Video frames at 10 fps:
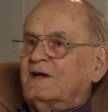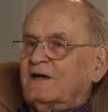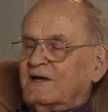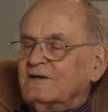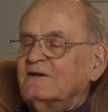
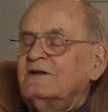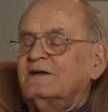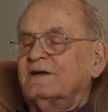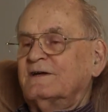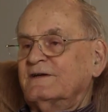And
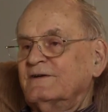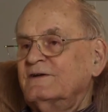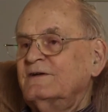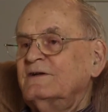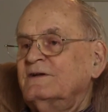
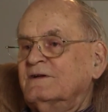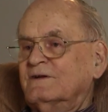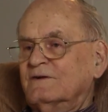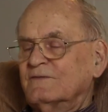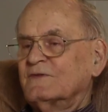
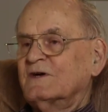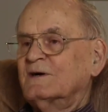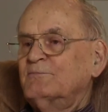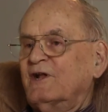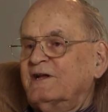I
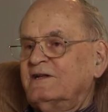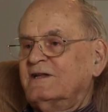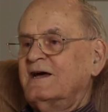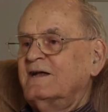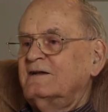completed
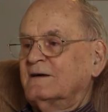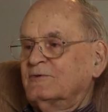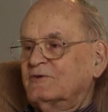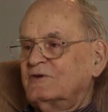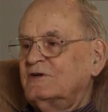that. I
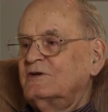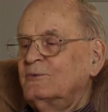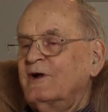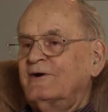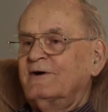was the
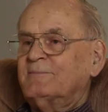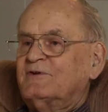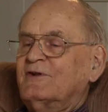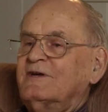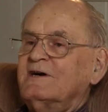runner-up
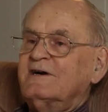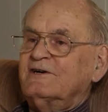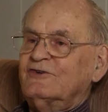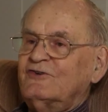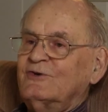to the
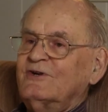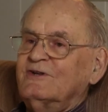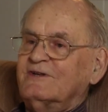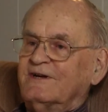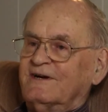honor
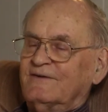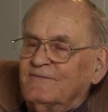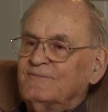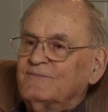student there.